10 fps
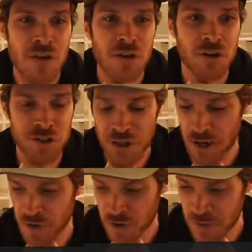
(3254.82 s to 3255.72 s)
Could you
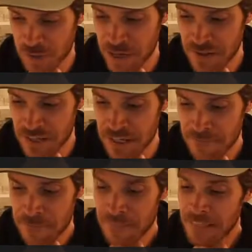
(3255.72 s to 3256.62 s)
talk a little bit about that?
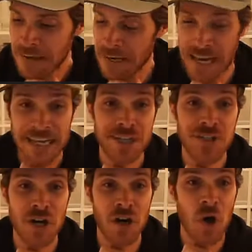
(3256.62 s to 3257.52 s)
I can
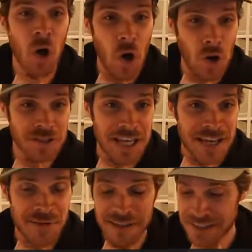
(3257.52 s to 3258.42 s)
talk all day
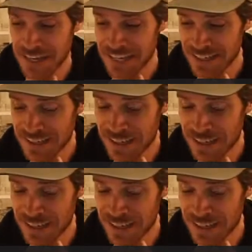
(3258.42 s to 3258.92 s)
about that.